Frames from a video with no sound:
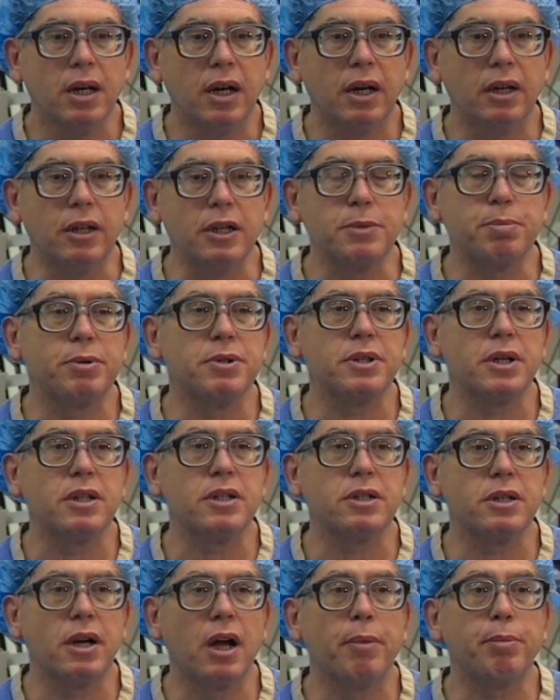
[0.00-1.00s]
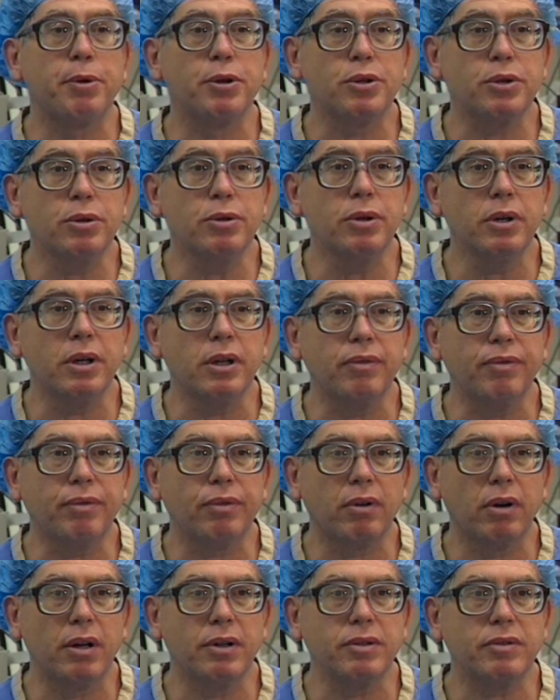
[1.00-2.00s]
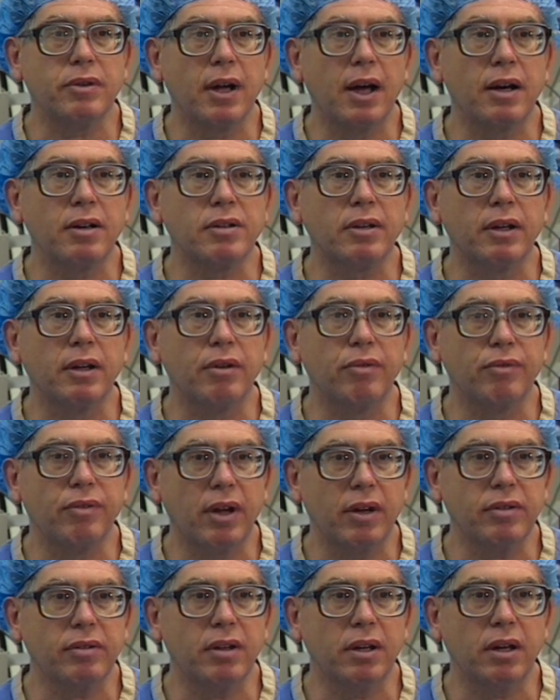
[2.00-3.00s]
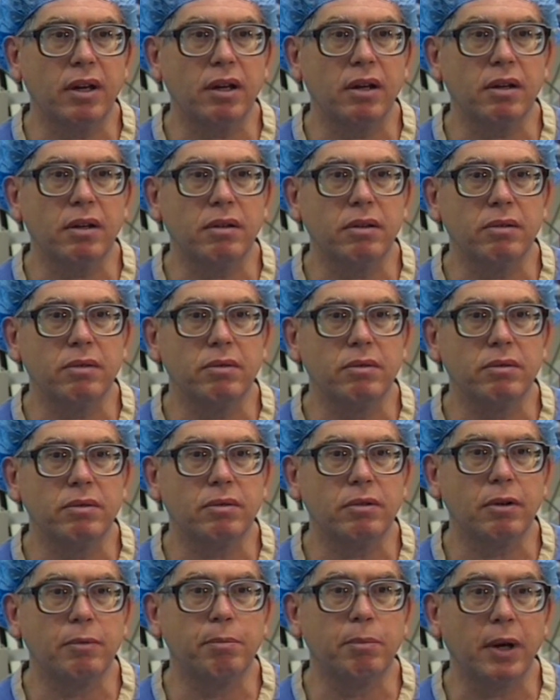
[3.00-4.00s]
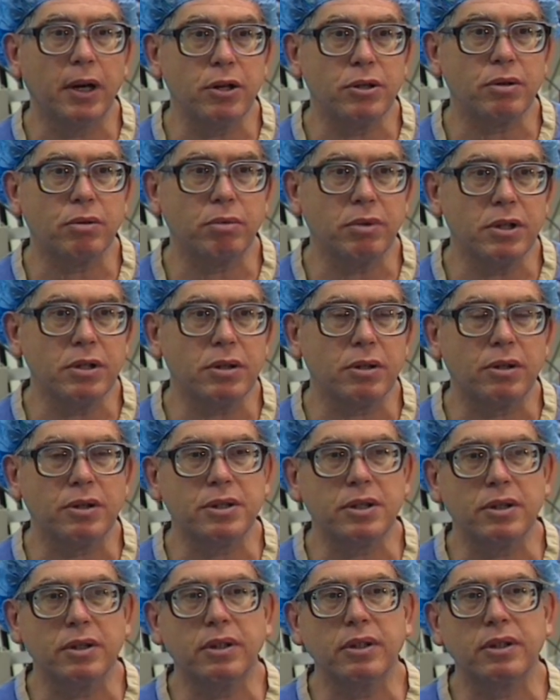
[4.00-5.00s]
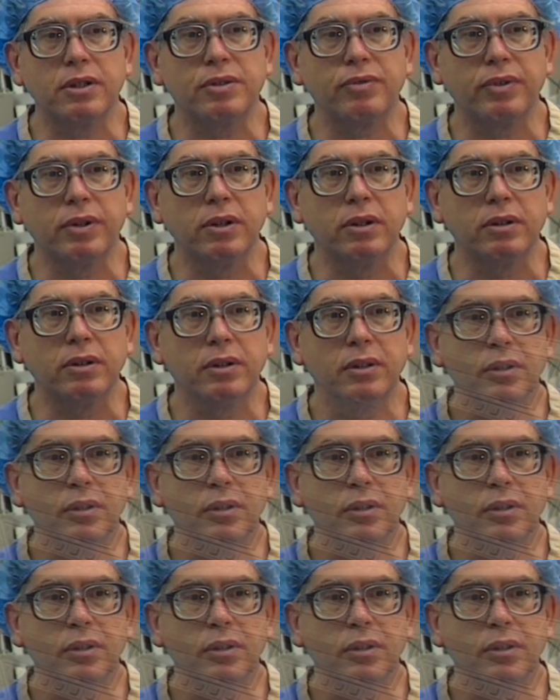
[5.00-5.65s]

and this presents an opportunity for us to actually investigate and do some major research into this field.